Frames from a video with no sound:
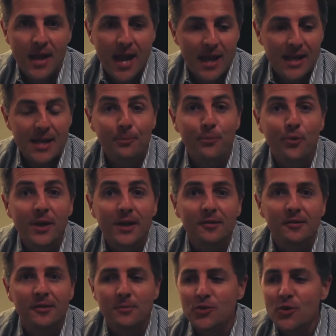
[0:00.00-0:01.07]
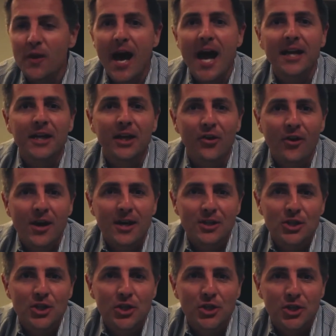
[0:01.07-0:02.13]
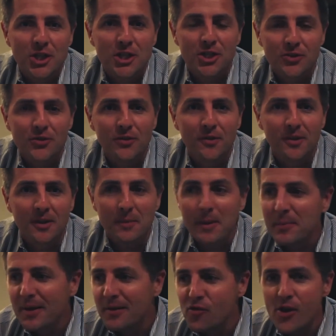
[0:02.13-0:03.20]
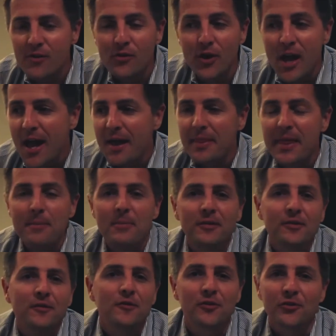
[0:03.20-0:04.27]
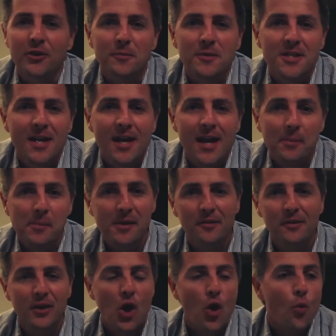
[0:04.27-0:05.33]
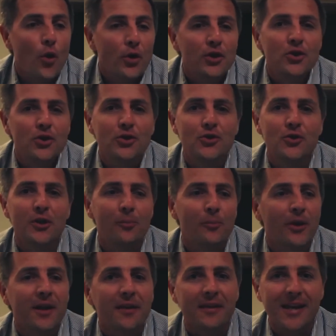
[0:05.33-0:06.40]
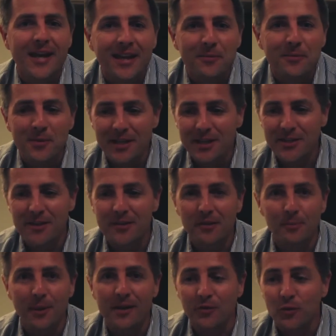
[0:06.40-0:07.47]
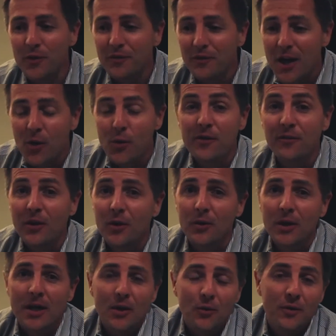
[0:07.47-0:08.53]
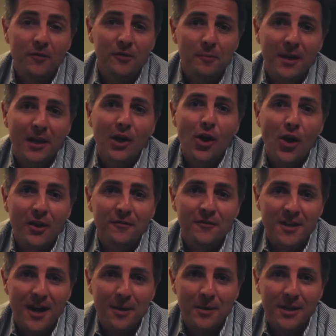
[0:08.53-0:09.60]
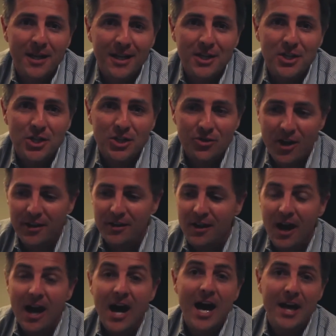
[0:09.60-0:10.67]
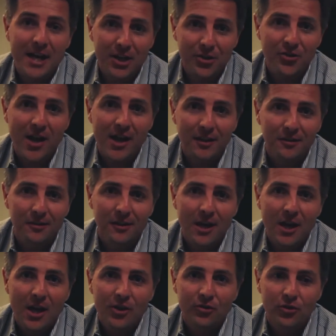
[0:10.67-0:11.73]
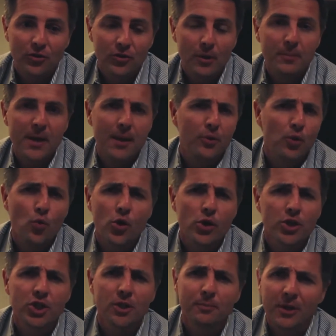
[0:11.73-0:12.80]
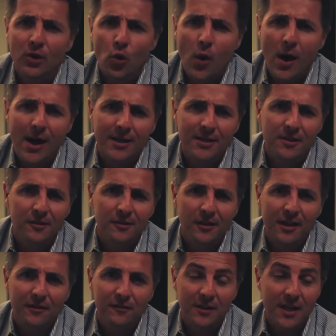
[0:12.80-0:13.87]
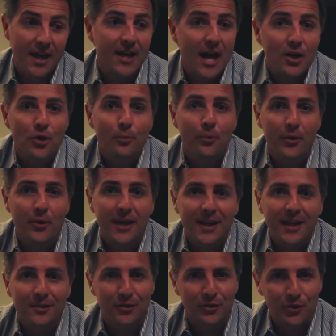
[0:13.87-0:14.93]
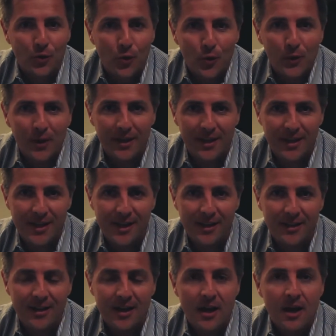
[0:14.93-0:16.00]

and he brings him to the underground church in Jerusalem. I mean, have you ever, and they must have stripped. I mean, they said, what are you doing bringing the enemy into this place? We've spent a lot of time and energy trying to hide our tracks to be able to worship in quiet and safety. And now you're bringing Saul here.